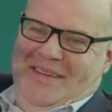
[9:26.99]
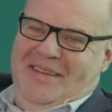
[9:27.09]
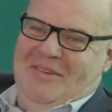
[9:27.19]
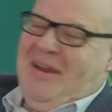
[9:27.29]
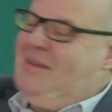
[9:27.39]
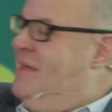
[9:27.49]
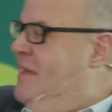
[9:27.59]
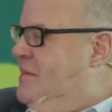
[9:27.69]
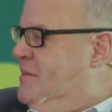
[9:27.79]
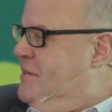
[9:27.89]

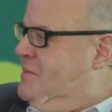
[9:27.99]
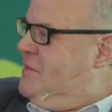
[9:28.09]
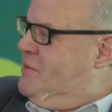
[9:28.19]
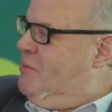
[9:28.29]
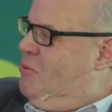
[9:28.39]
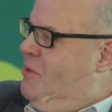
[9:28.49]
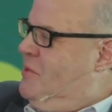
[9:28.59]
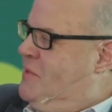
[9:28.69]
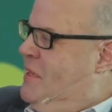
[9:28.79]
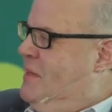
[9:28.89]
answers were all the
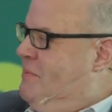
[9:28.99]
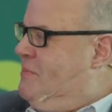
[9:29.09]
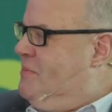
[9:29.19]
same,